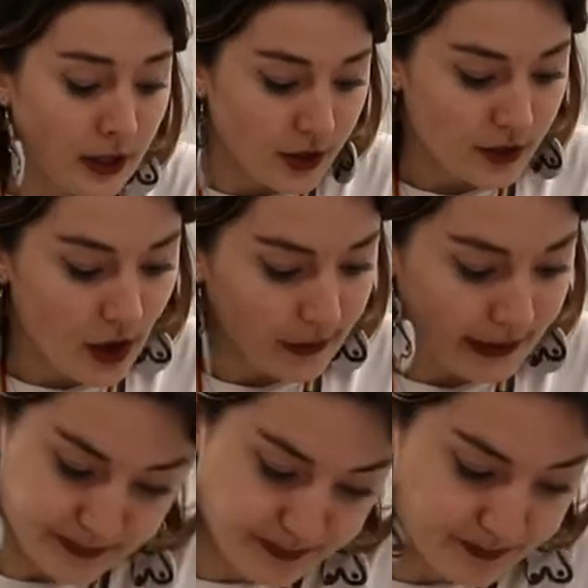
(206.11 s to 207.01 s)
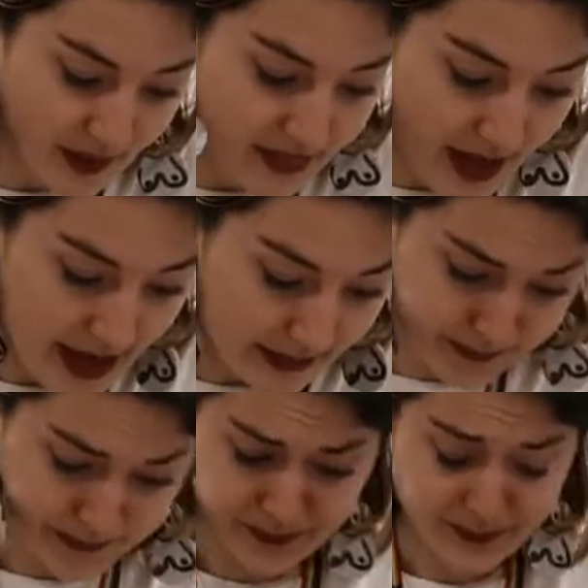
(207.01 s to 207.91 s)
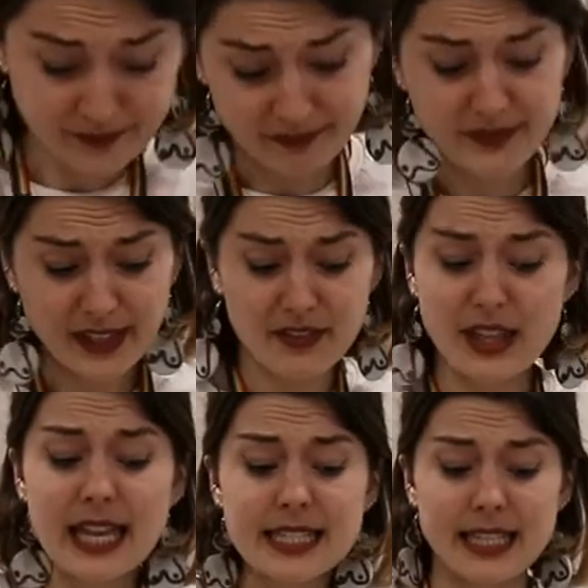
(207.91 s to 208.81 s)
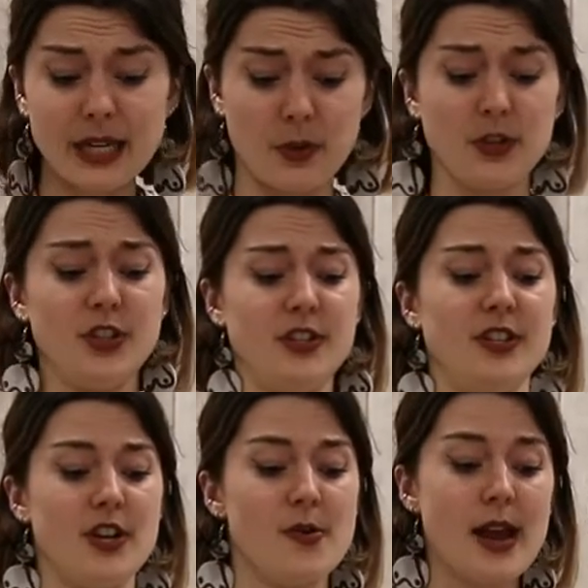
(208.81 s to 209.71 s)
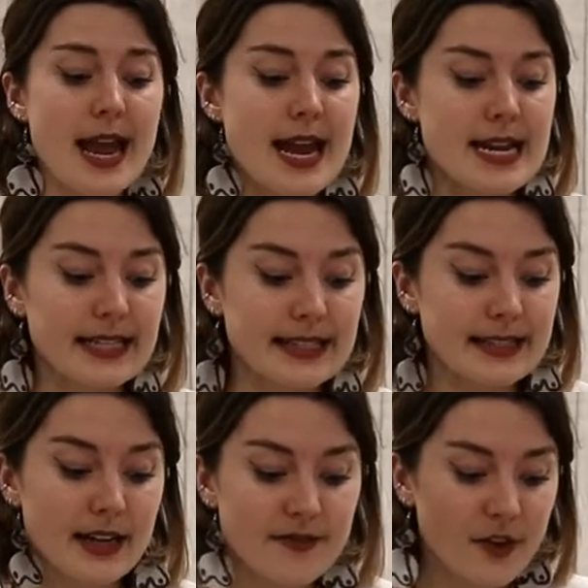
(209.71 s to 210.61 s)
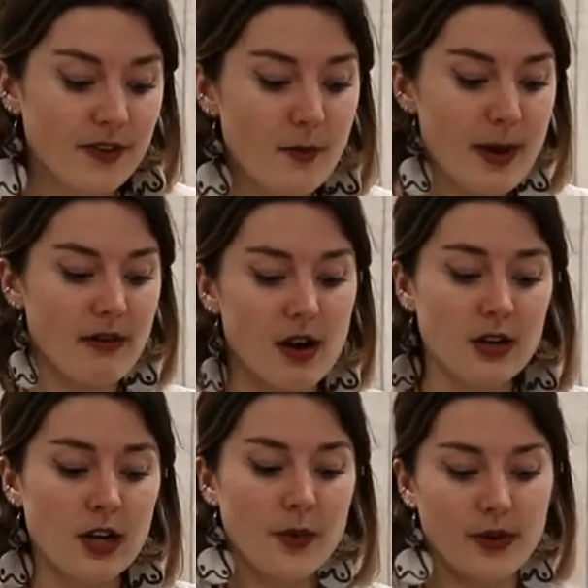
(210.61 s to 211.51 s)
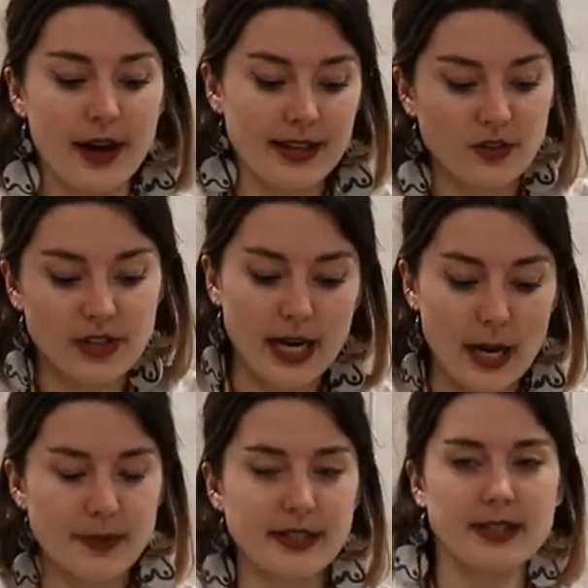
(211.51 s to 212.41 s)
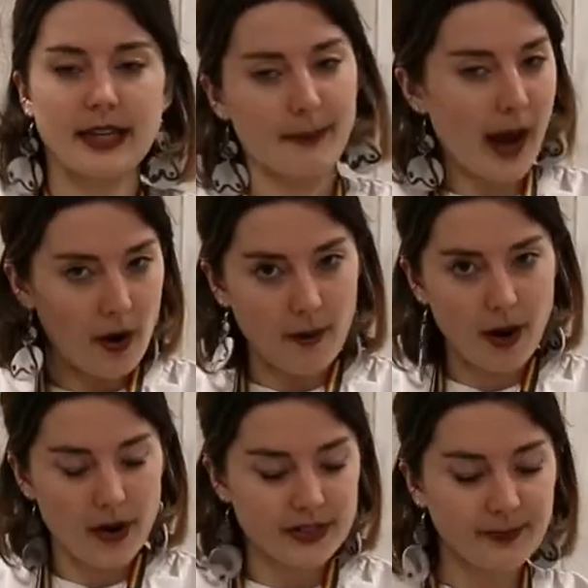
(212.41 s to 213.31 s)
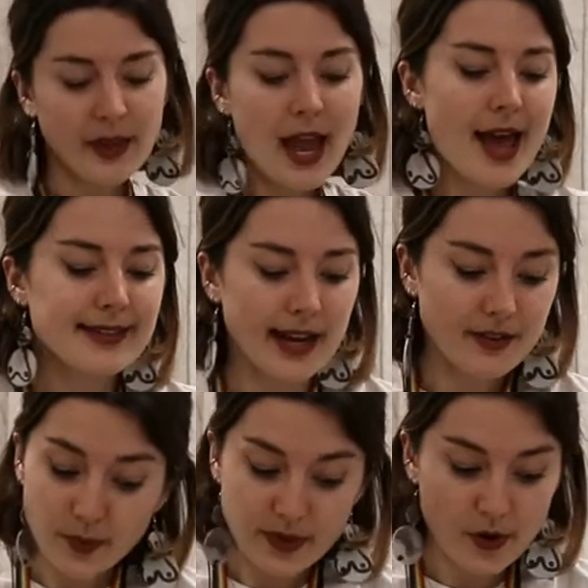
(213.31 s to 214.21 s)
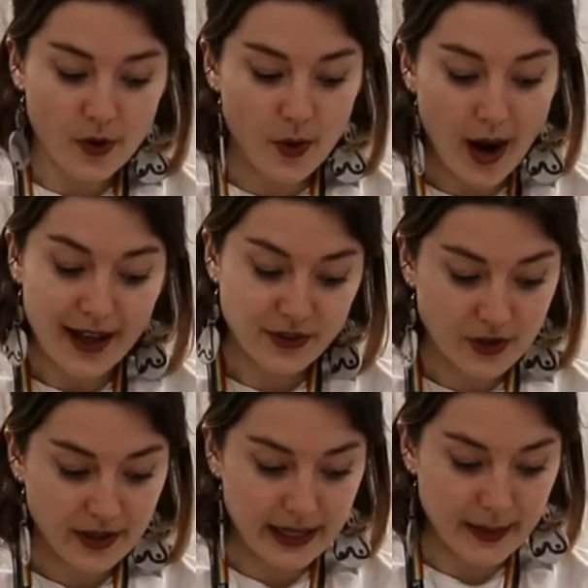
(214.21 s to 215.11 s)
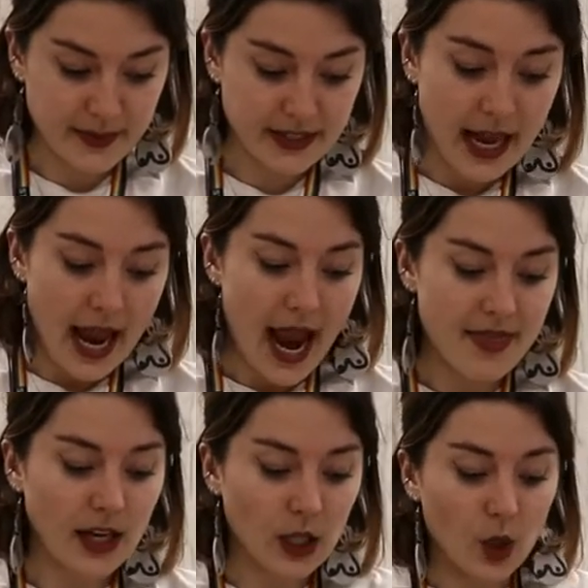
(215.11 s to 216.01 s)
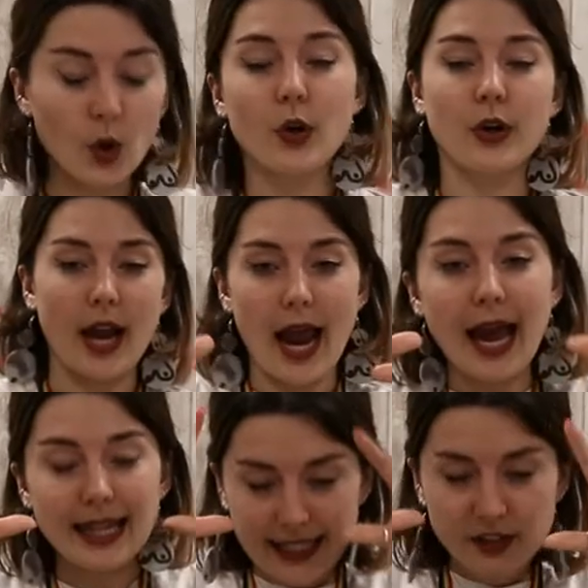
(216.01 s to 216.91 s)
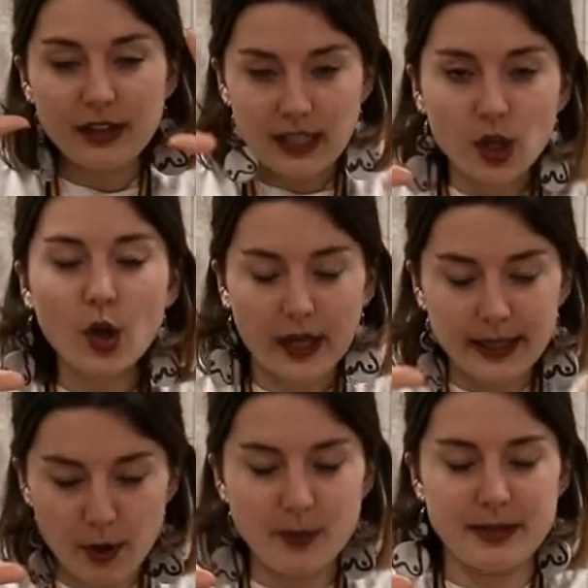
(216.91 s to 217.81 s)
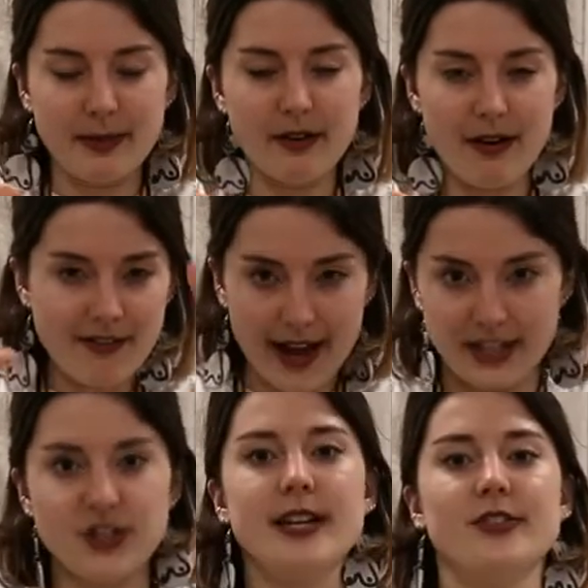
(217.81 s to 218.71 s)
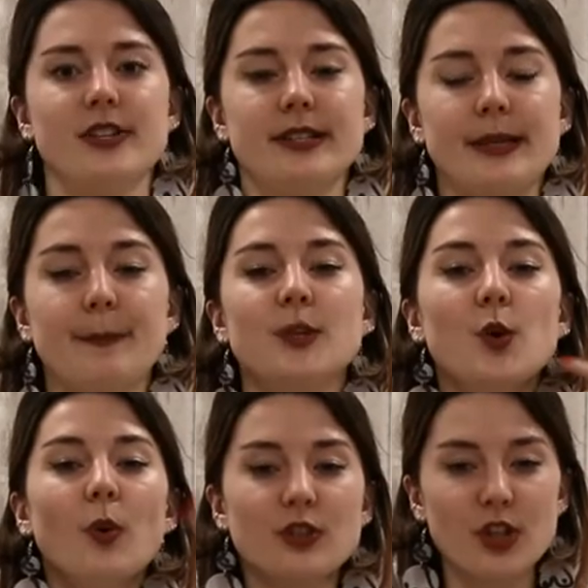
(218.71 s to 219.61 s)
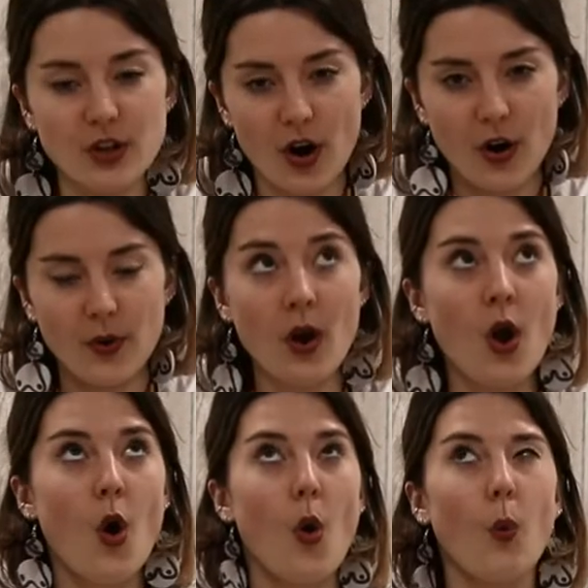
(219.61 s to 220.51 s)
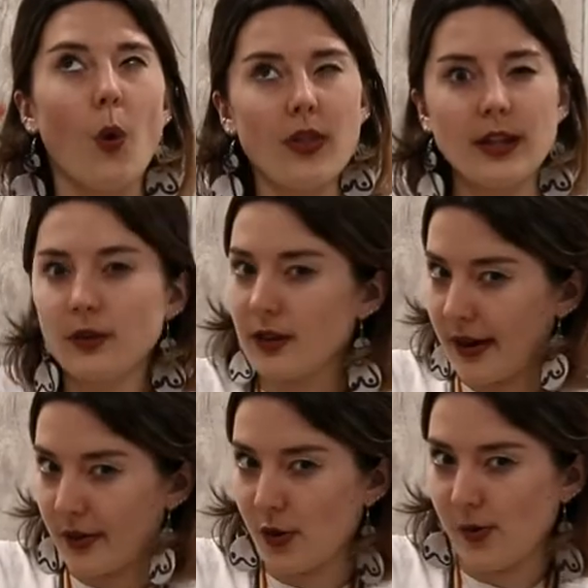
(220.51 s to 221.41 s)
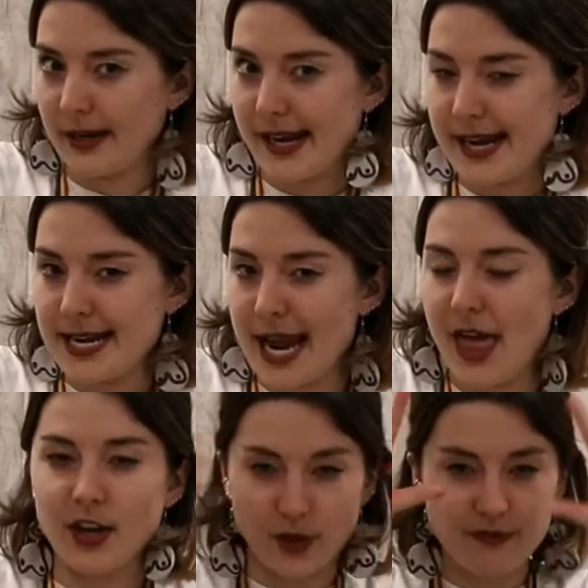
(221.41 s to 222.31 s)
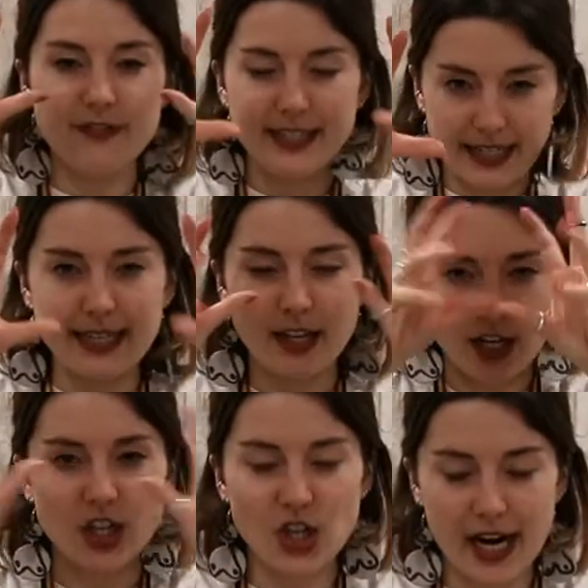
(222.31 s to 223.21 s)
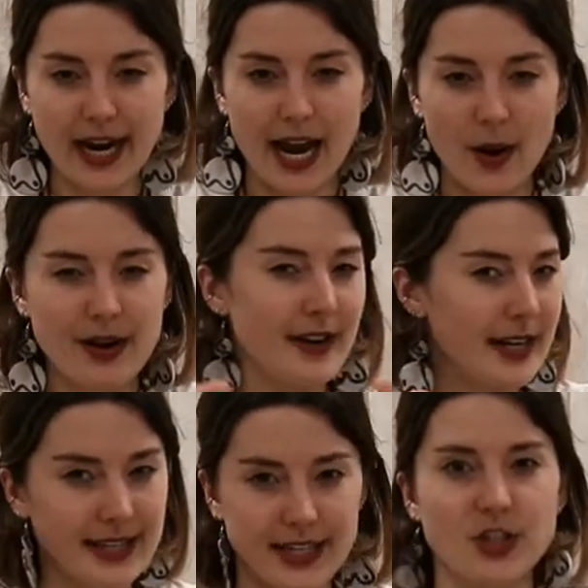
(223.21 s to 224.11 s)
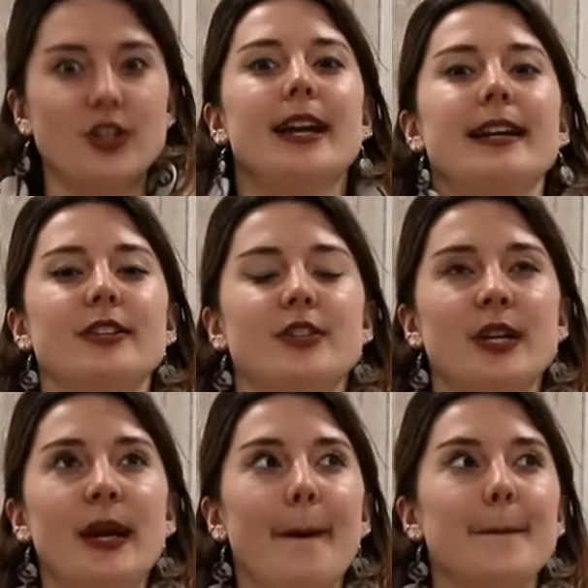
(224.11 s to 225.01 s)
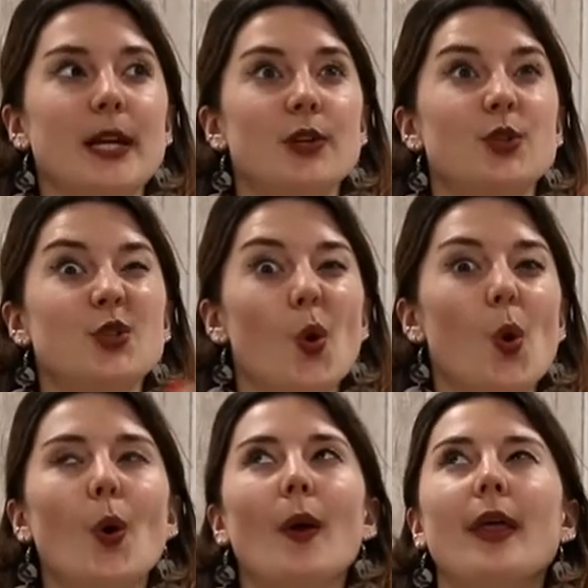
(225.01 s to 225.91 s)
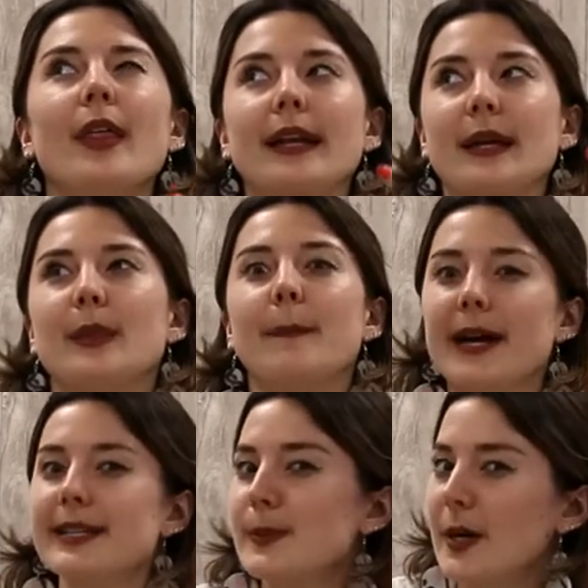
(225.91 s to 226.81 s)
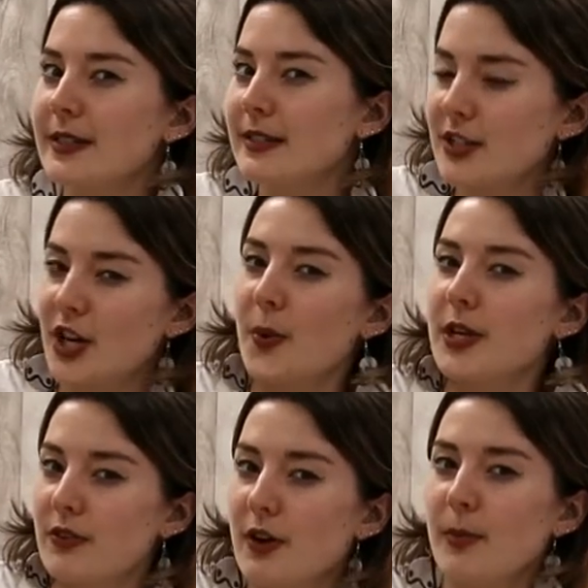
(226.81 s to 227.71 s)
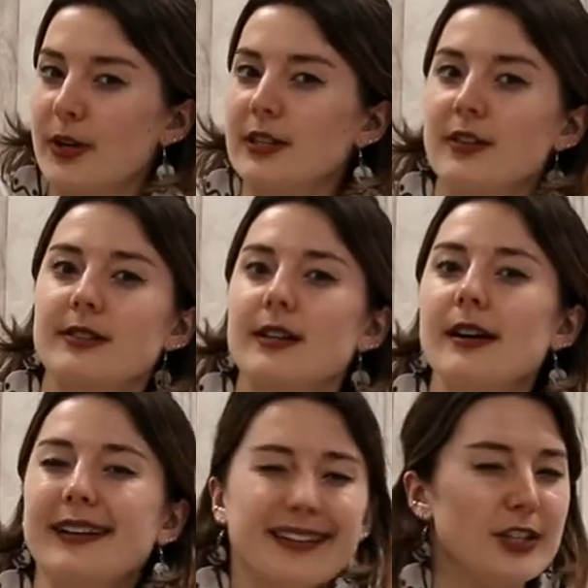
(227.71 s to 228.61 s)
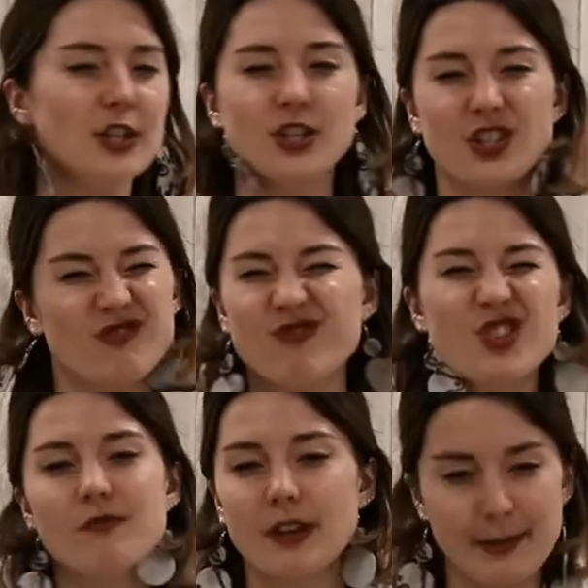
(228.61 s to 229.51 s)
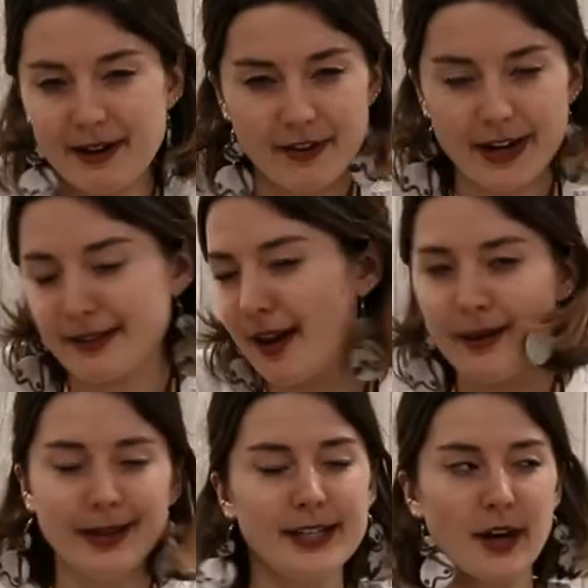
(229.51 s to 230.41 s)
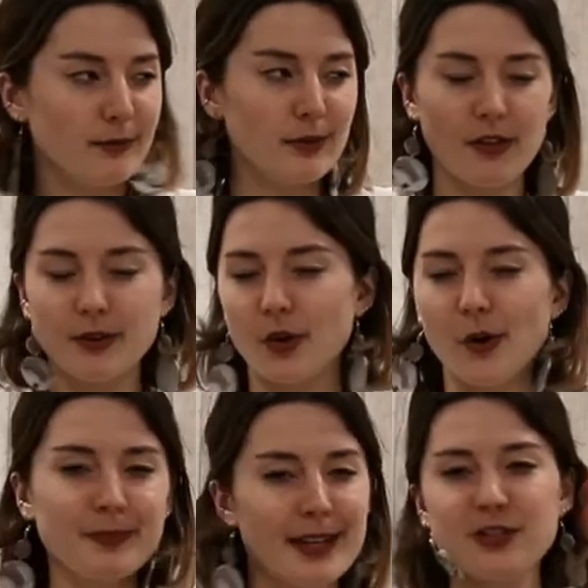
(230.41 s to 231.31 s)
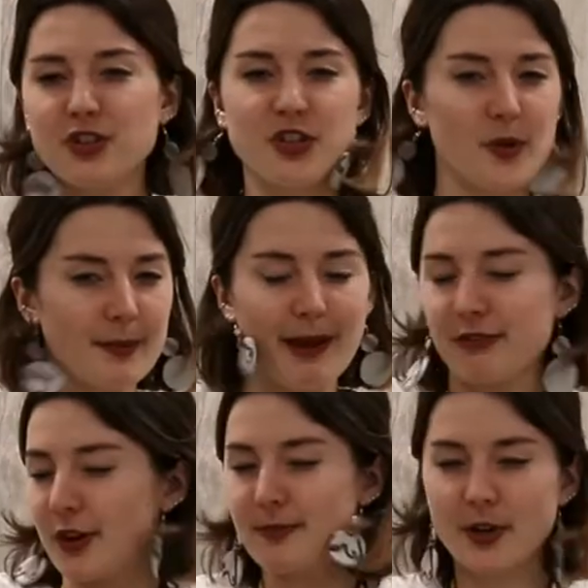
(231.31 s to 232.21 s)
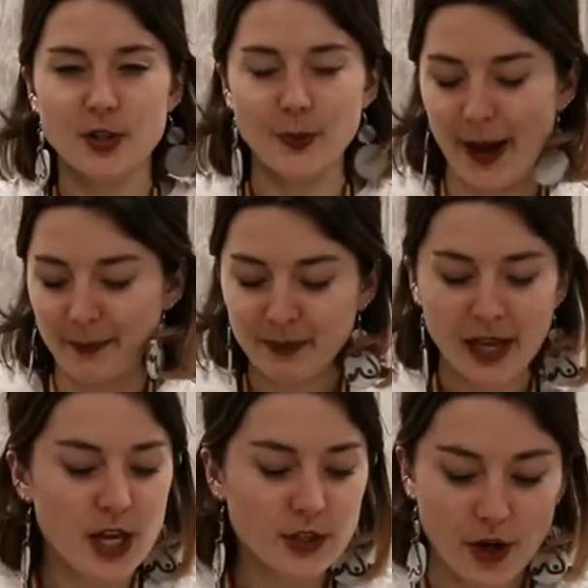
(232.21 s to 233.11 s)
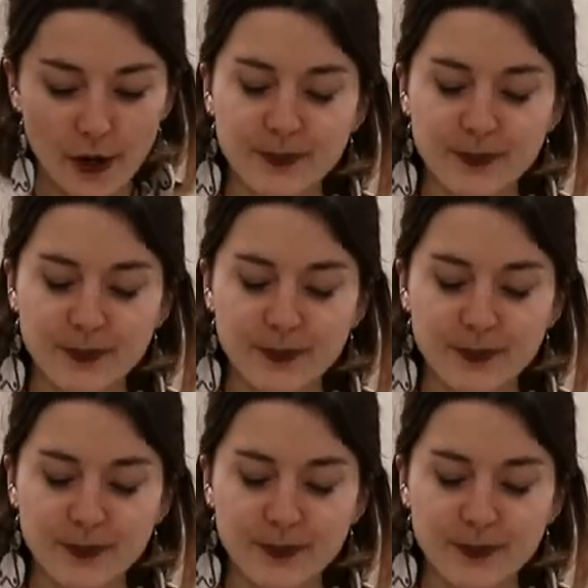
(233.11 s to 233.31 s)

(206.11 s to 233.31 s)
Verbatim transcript: So then the last thing it wants you to do is stand in front of a mirror with your hands on your hips. This is like a power pose. Stand with your hands on your hips and then look, literally look at your boobs in the mirror for any changes. You want to know what they look like normally and then you physically are going to check out if anything has changed because you're like the best person to know what your own body looks like and you just shouldn't really be afraid of that you know lock the door it's just you in the bathroom no sweat so